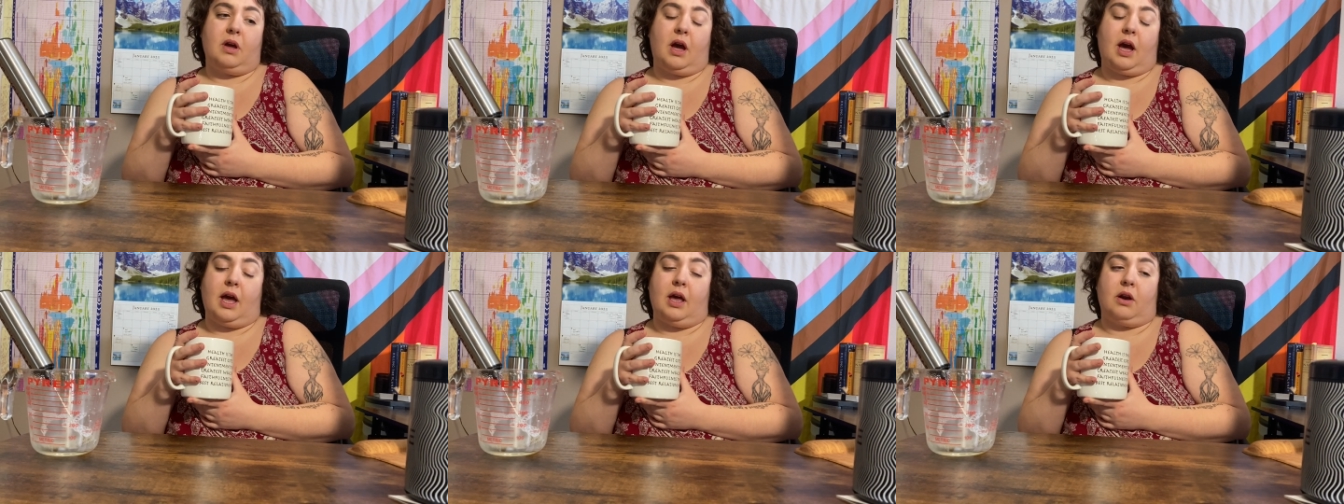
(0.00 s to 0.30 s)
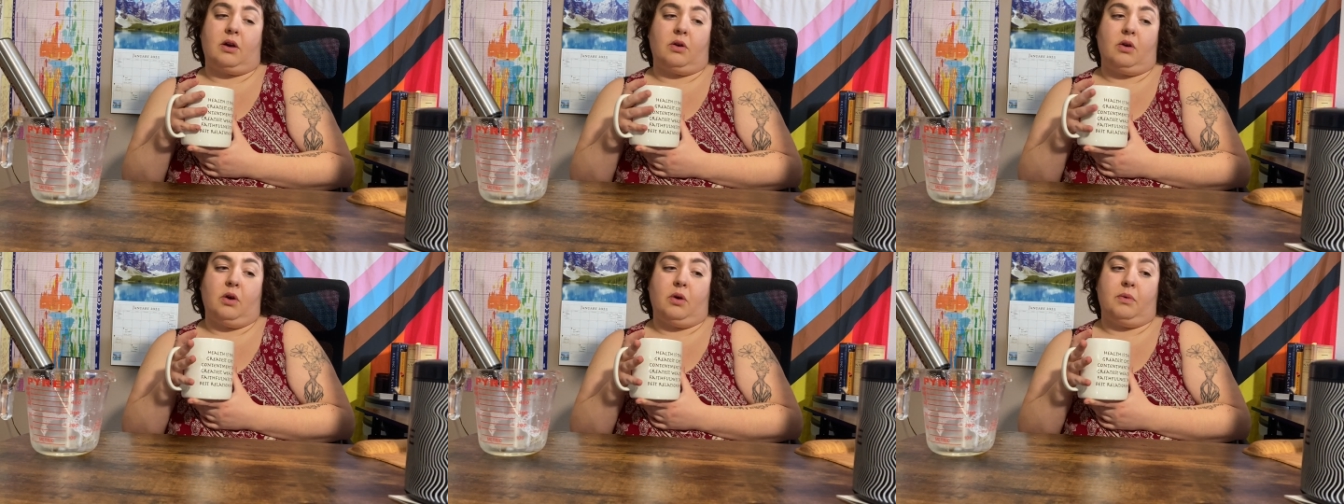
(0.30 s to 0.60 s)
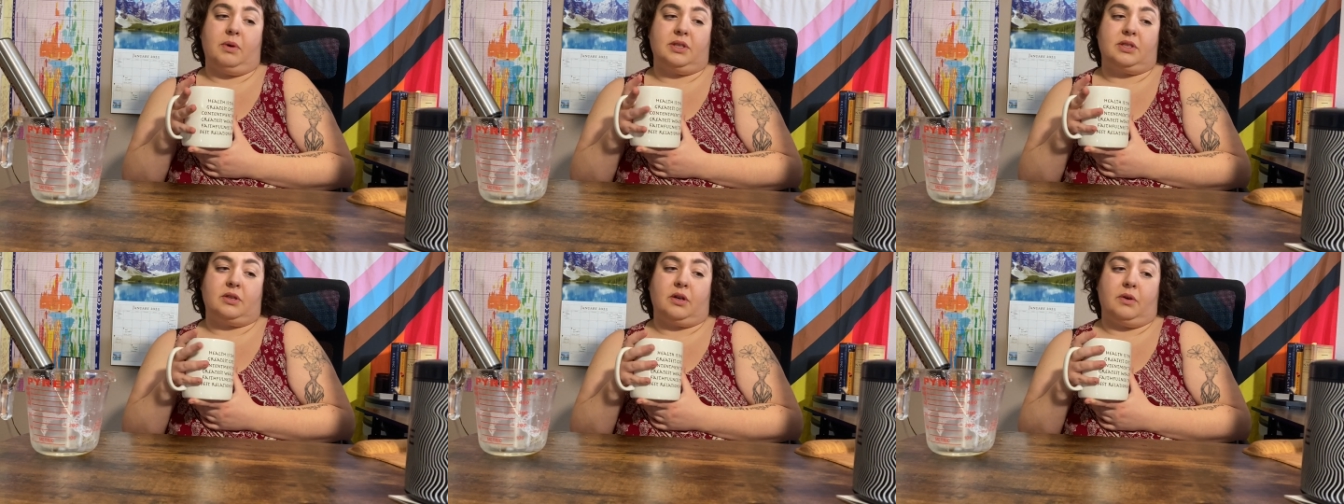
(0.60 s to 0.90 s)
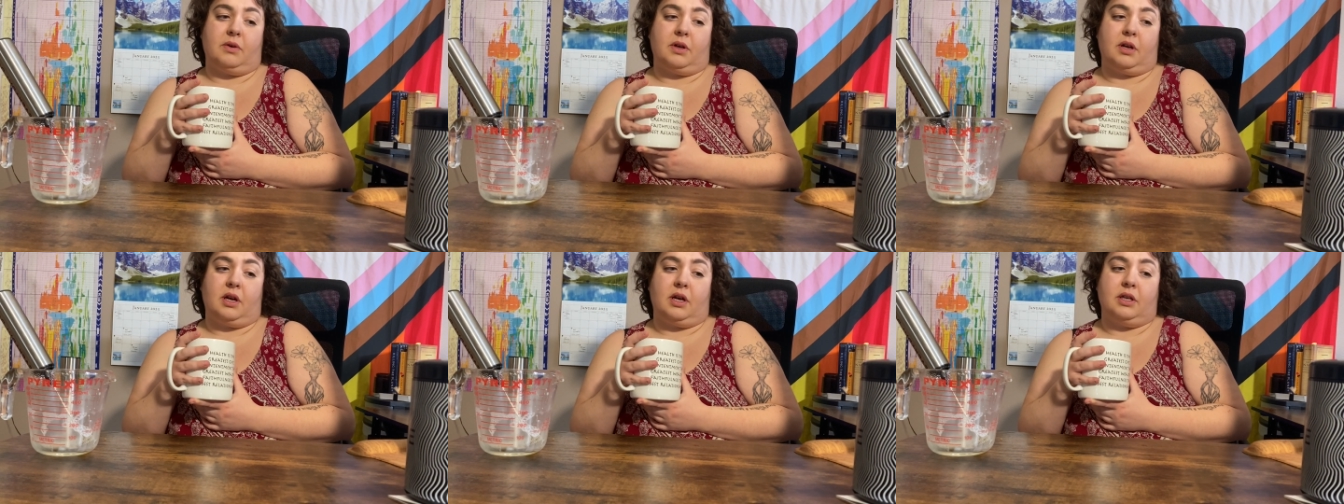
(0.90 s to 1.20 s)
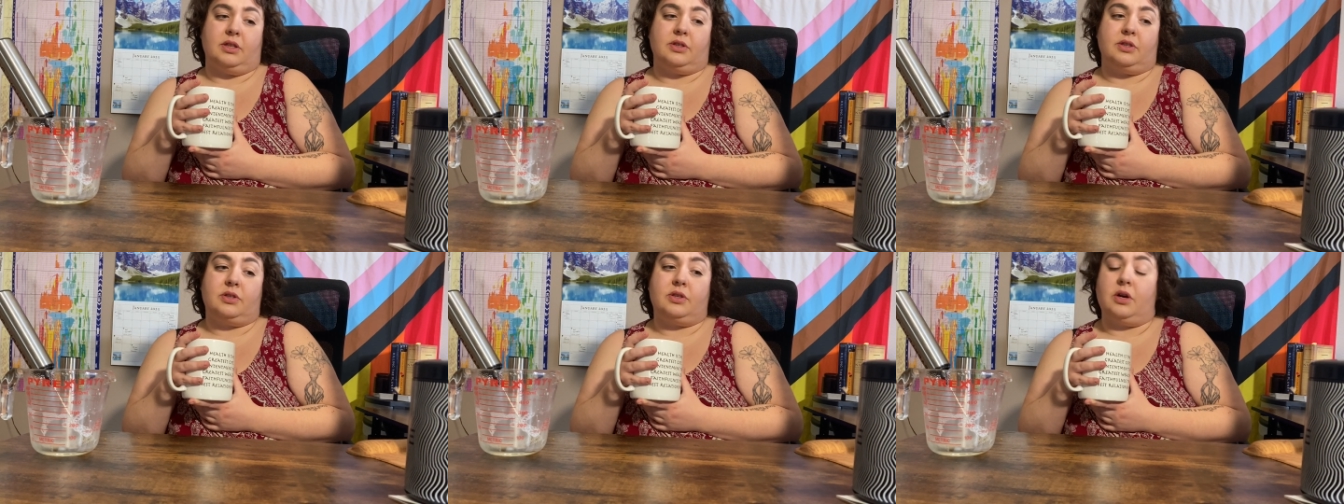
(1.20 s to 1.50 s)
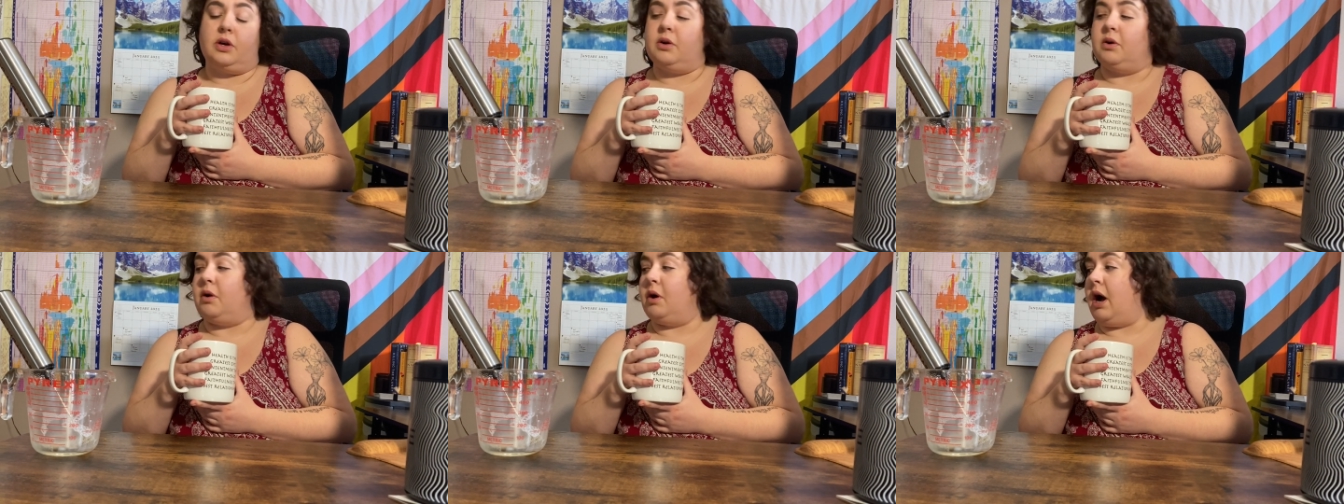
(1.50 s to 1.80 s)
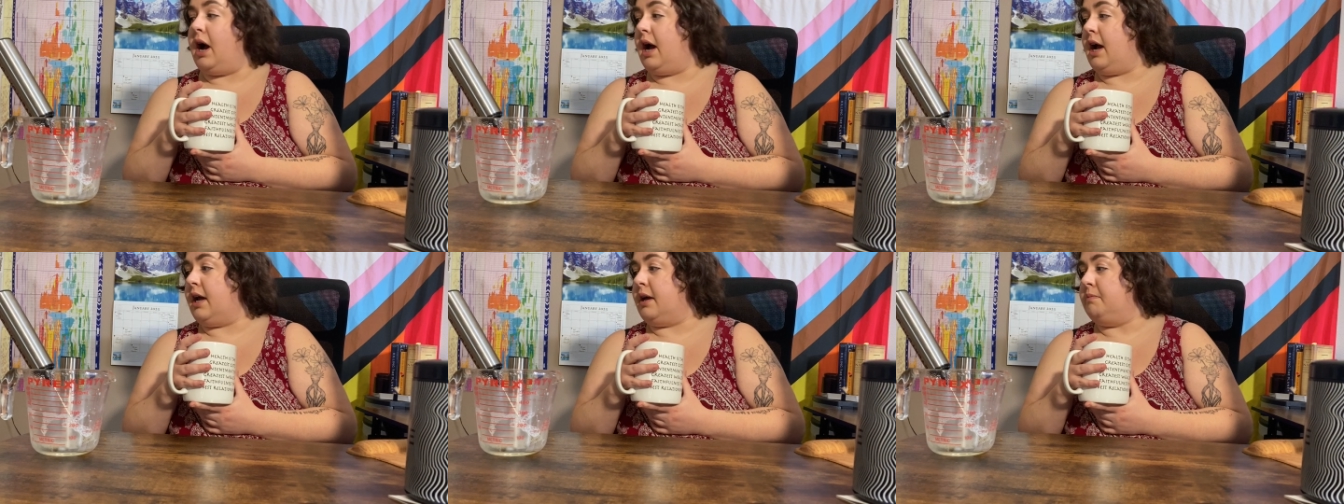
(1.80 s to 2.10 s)
I don't know what's going on, so
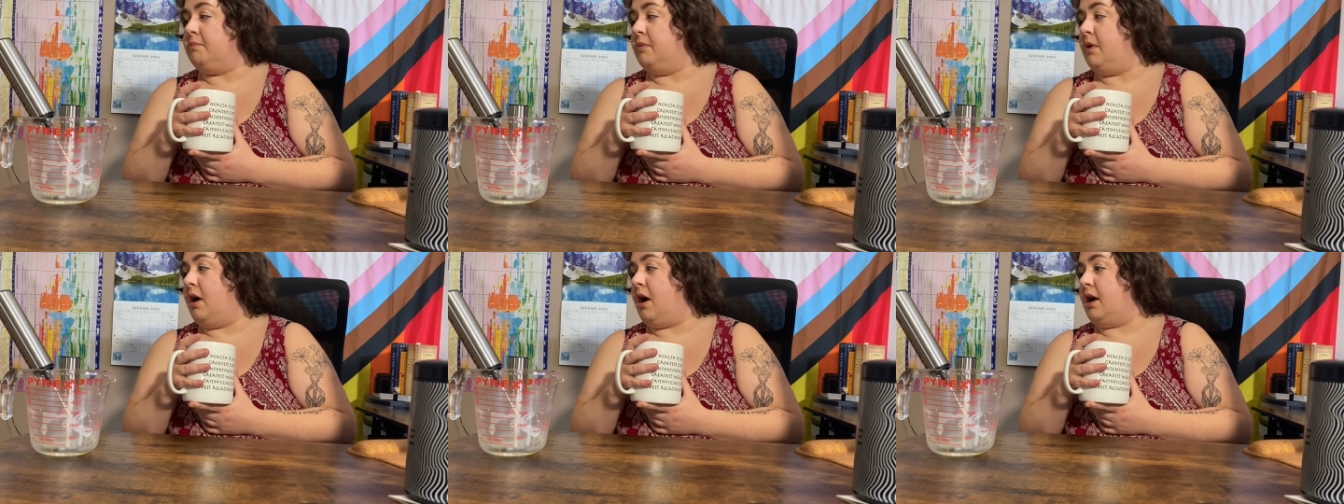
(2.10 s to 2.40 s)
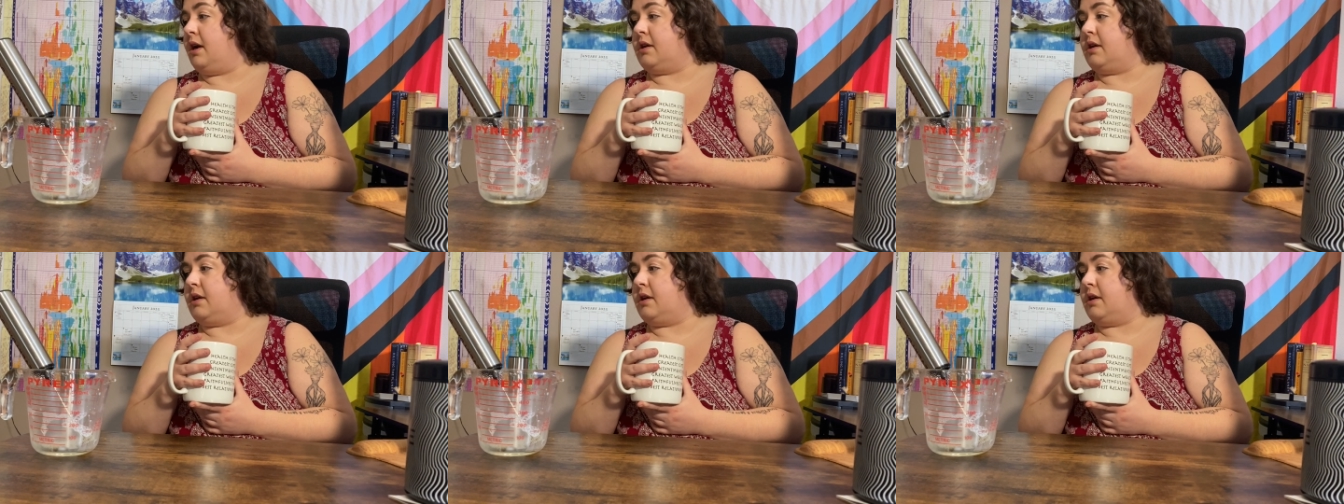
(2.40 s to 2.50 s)
I'm not